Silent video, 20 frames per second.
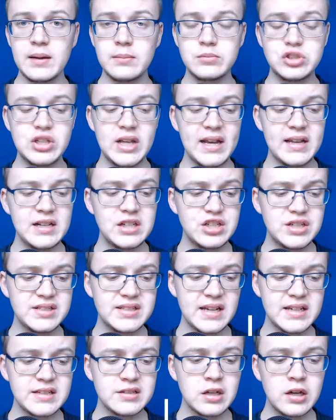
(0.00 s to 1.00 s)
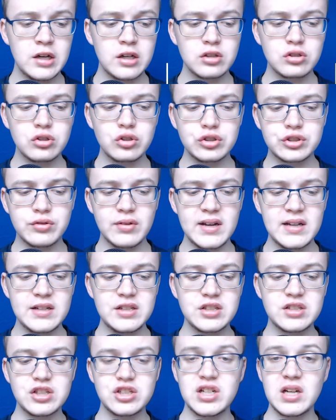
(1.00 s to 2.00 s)
Jane, she says, looks great,
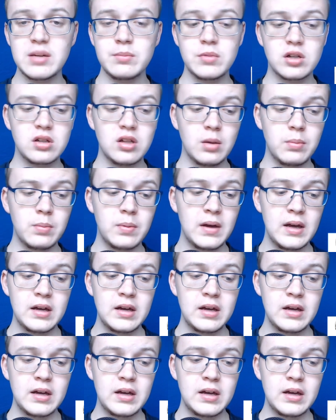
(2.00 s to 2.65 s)
just a shame the club